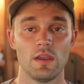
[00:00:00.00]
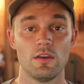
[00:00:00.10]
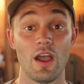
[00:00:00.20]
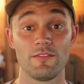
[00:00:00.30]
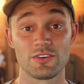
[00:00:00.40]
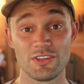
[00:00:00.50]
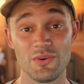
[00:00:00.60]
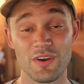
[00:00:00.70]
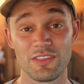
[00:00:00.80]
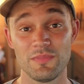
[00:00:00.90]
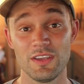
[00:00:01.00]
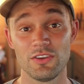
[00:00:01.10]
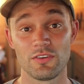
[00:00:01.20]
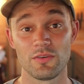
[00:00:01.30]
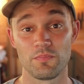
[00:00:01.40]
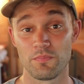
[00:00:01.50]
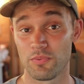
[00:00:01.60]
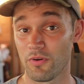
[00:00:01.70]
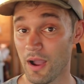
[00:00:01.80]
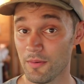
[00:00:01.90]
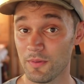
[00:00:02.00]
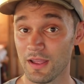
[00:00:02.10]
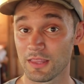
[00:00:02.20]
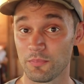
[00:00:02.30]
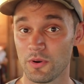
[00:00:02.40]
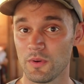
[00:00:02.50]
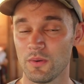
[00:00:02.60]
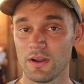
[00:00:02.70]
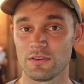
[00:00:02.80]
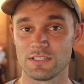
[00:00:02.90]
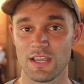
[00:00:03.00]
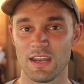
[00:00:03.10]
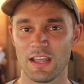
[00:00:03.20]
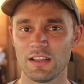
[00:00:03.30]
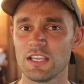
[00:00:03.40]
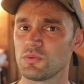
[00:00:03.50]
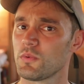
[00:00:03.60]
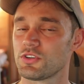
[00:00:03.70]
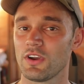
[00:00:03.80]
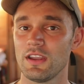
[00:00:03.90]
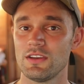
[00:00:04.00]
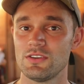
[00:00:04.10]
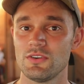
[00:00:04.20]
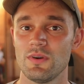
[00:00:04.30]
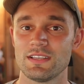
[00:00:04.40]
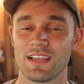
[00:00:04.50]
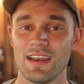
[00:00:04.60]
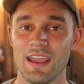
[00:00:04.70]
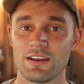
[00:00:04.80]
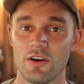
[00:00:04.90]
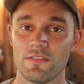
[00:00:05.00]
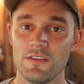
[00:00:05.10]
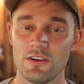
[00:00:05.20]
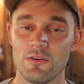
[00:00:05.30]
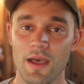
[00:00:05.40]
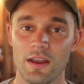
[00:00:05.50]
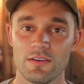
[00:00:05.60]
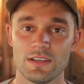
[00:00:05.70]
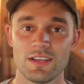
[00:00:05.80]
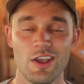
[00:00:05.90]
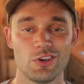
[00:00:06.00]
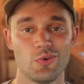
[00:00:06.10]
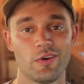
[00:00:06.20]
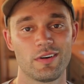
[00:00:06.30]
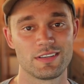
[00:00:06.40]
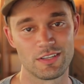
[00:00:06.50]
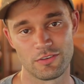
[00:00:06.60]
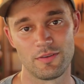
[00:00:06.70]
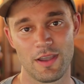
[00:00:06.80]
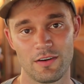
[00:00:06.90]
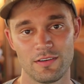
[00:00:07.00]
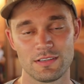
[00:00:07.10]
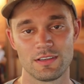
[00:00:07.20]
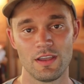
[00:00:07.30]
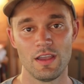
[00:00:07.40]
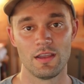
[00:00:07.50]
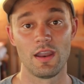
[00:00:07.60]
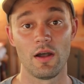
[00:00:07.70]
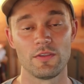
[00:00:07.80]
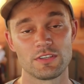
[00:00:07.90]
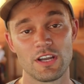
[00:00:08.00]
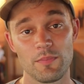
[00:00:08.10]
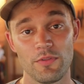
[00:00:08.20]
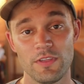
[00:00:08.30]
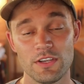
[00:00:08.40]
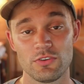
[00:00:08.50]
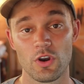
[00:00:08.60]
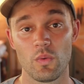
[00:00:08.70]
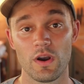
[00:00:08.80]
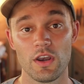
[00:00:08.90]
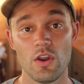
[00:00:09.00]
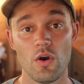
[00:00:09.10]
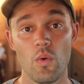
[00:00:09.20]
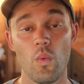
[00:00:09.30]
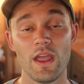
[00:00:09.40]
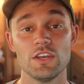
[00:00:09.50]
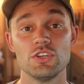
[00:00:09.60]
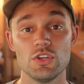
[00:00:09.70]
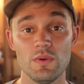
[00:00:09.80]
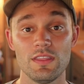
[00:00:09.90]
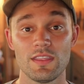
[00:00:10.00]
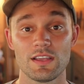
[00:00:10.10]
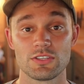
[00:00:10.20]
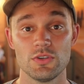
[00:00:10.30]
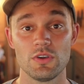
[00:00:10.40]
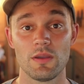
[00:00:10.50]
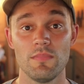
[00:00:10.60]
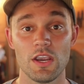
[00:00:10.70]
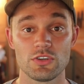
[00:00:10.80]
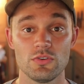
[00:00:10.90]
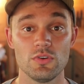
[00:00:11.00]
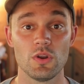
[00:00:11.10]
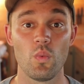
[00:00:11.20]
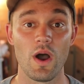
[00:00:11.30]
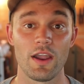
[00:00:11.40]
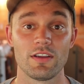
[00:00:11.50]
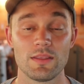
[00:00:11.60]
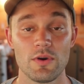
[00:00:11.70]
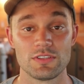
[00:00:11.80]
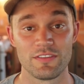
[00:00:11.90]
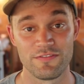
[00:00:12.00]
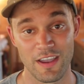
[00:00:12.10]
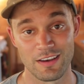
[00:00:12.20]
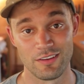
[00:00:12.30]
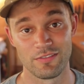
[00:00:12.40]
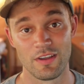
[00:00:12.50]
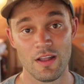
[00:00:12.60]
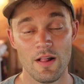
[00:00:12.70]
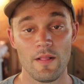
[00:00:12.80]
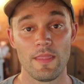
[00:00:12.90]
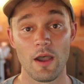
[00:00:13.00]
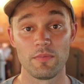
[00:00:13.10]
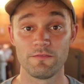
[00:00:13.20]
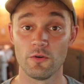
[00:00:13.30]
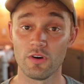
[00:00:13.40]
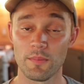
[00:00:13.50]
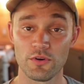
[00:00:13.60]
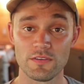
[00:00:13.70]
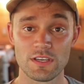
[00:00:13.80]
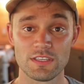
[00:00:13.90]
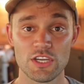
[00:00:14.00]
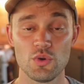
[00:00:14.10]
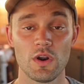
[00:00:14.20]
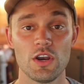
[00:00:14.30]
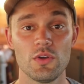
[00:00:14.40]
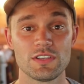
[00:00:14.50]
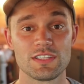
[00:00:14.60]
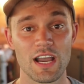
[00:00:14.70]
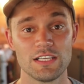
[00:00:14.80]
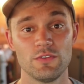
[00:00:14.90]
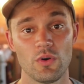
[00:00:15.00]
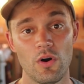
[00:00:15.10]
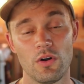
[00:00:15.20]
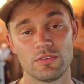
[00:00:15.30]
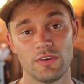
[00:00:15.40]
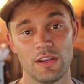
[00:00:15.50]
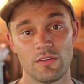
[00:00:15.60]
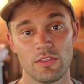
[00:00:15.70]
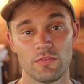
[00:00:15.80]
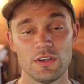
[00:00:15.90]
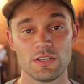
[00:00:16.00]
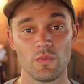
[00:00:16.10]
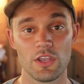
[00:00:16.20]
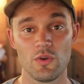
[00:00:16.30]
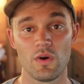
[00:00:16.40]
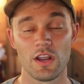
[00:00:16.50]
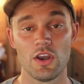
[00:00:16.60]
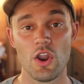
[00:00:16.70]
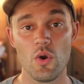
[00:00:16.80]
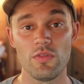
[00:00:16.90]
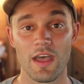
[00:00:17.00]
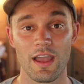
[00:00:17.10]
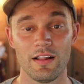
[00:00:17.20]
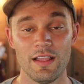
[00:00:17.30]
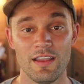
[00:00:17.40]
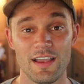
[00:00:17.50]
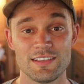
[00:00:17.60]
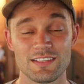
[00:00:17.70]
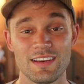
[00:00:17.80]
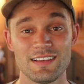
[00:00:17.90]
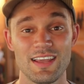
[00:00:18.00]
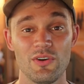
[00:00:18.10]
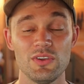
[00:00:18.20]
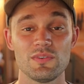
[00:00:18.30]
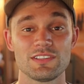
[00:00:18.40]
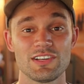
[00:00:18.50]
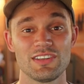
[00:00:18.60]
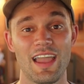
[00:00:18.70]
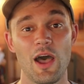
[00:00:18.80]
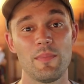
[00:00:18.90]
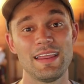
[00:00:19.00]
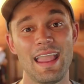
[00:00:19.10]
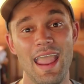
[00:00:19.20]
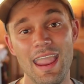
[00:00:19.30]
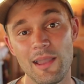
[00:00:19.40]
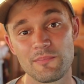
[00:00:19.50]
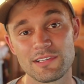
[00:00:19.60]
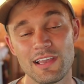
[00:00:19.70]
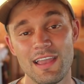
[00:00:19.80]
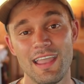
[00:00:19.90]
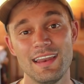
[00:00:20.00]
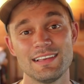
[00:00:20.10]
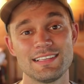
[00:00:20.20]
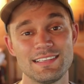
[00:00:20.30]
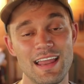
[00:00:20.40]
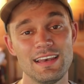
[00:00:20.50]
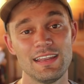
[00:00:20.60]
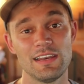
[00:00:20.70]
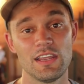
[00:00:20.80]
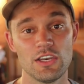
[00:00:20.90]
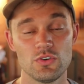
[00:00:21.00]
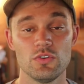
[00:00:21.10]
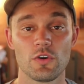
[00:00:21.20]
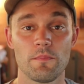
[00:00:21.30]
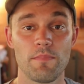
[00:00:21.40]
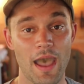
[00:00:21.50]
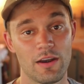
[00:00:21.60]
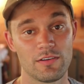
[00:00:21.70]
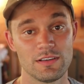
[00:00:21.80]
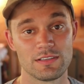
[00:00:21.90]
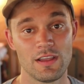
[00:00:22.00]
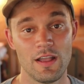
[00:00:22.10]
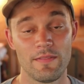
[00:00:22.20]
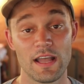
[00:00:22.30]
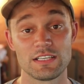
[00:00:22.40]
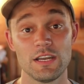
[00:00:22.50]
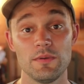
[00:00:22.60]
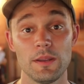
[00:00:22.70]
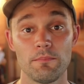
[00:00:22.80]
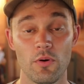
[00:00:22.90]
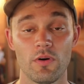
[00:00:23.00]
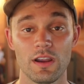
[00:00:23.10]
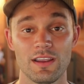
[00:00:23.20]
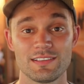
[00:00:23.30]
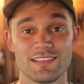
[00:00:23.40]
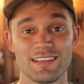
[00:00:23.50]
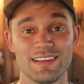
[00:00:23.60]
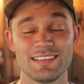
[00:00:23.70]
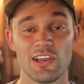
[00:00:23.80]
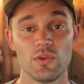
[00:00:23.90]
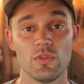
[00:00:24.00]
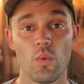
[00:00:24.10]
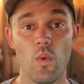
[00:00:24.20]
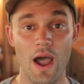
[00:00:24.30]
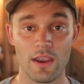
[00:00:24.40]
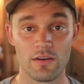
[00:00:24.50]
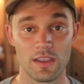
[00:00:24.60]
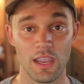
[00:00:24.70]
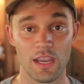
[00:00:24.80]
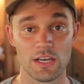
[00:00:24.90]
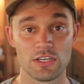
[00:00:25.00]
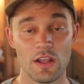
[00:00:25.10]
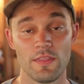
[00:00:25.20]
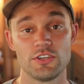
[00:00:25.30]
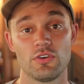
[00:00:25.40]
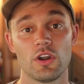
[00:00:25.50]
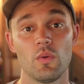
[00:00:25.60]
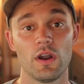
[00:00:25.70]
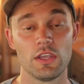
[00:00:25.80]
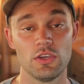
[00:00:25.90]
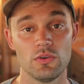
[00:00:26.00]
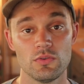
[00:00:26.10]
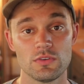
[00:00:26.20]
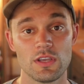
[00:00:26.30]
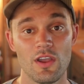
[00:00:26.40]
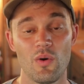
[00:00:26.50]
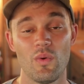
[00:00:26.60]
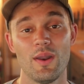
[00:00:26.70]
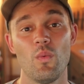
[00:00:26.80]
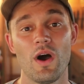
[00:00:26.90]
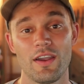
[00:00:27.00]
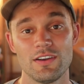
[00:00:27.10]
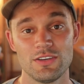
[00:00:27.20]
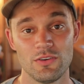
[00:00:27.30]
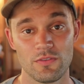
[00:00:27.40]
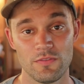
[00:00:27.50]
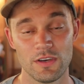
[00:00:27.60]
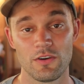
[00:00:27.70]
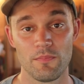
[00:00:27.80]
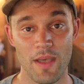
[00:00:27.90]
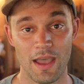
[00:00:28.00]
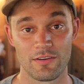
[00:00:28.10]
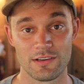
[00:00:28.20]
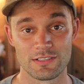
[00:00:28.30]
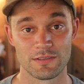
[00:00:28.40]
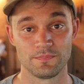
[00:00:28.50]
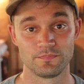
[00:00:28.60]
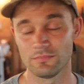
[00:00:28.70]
Now, if you're still with me, you're probably at the point where you understand at least what we're trying to do is connect our vehicle batteries to our auxiliary batteries. Now, there's a couple things you're gonna wanna know when doing this so you can make sure you can wire it the most effective. Now, before I previously said you wanna know the size of your alternator. The reason why you wanna know that is it's gonna tell you essentially how many amps it is sending into your batteries. That's gonna be important because it's gonna tell you the wire gauge that you're gonna wanna use when wiring to your vehicle batteries.